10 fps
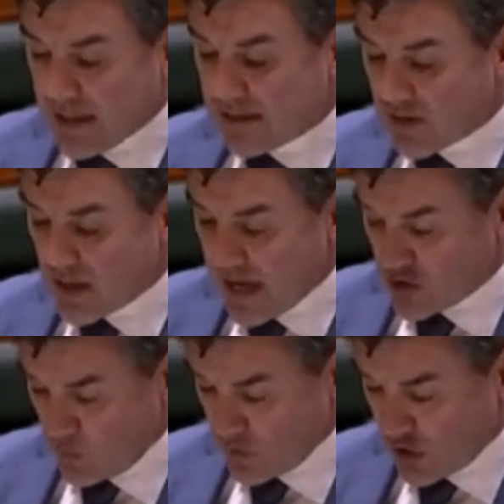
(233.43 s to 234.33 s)
He said that
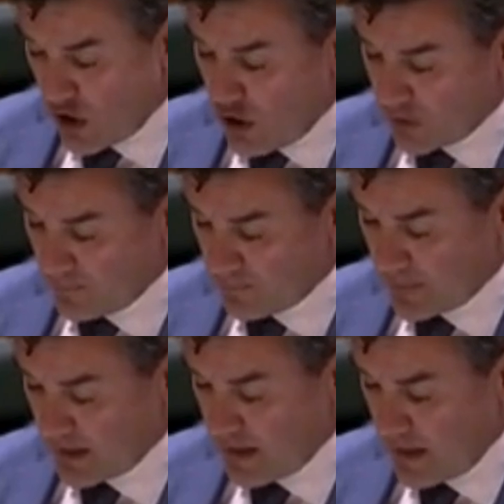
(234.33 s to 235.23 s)
Ashley was gone.
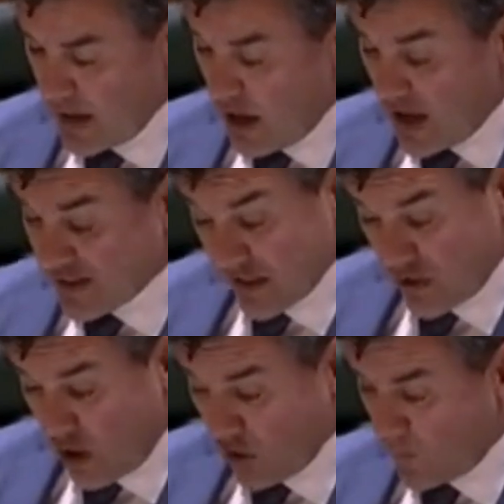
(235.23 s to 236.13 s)
And I
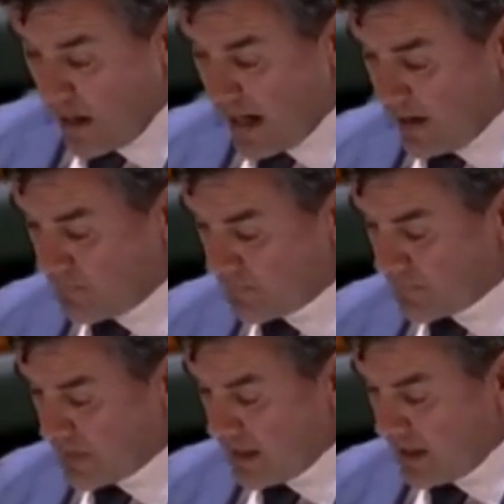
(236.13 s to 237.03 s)
said, gone where?
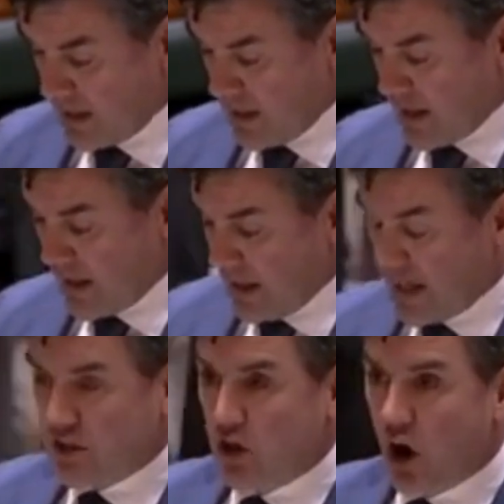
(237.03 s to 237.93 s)

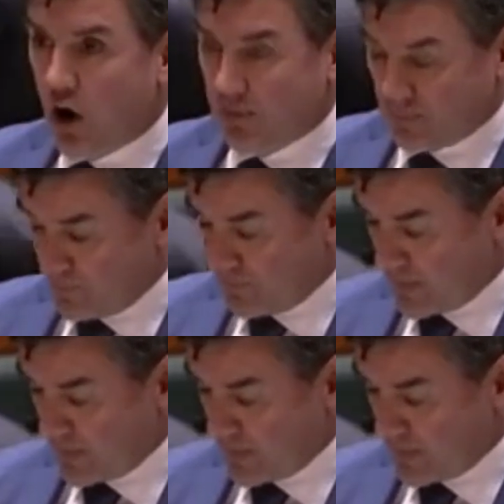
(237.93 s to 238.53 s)
He's gone.